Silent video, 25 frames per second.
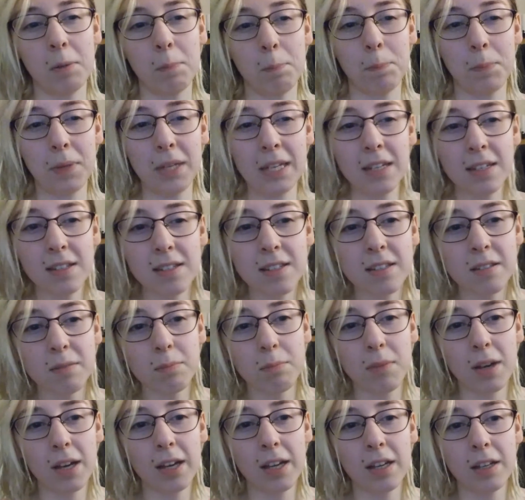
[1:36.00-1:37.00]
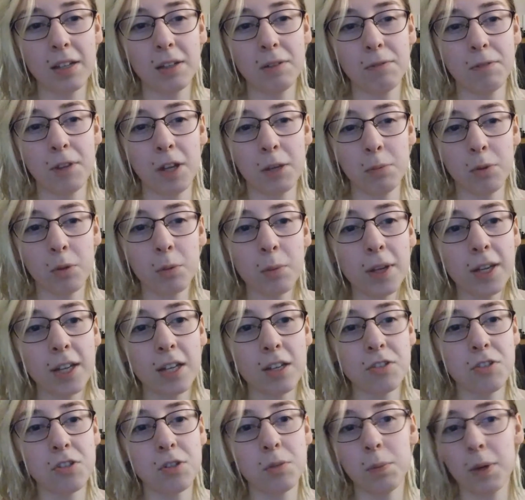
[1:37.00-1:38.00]
beat my
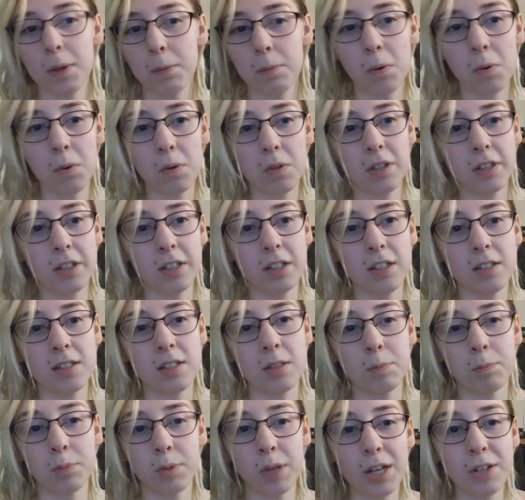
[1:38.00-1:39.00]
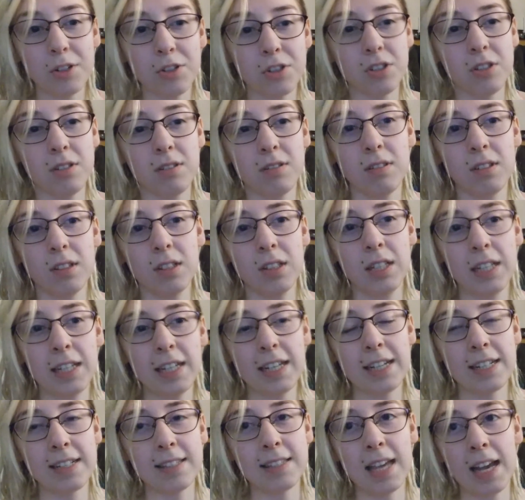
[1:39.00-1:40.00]
fibromyalgia, bipolar, depression,
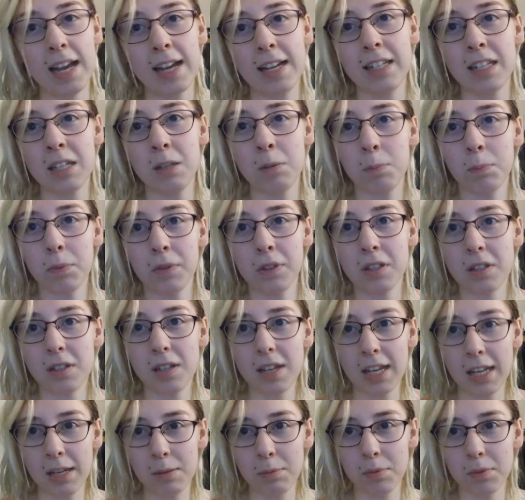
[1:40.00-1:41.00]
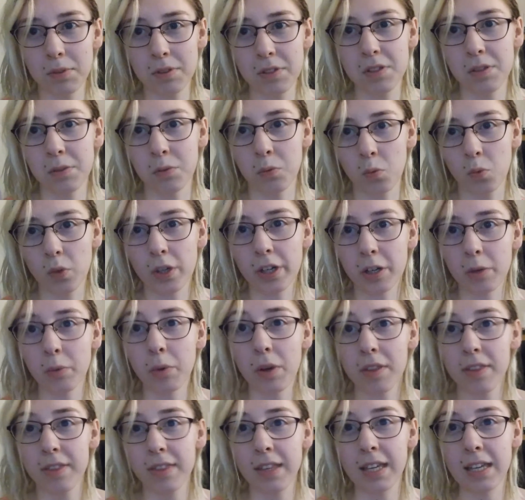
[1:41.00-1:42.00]
anxiety, but able to work
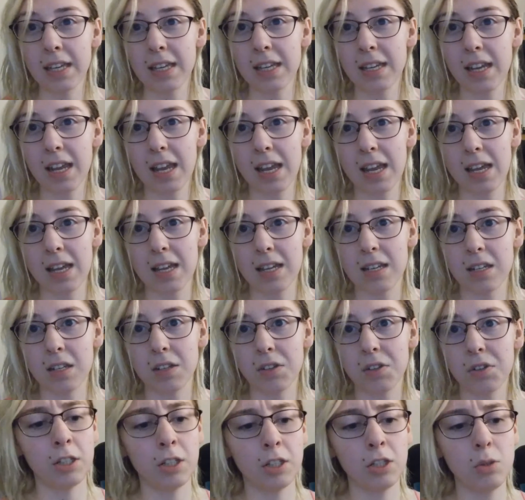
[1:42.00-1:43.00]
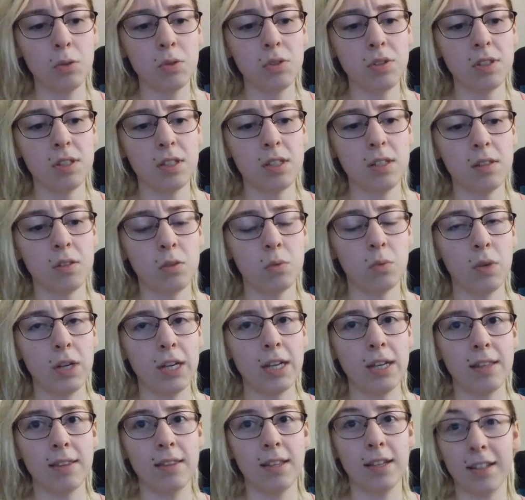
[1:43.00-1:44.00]
with it and use it in the way
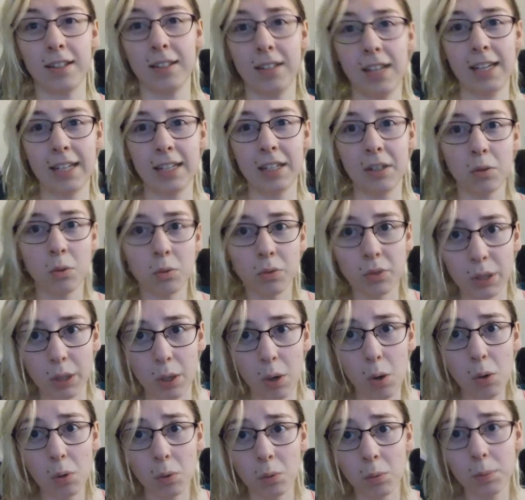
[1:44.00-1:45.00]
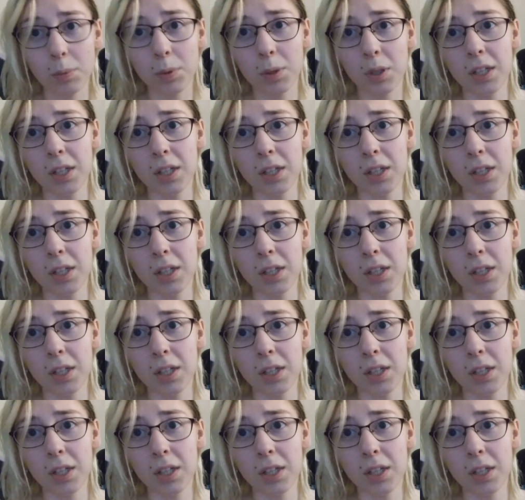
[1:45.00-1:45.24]
that I can only hope.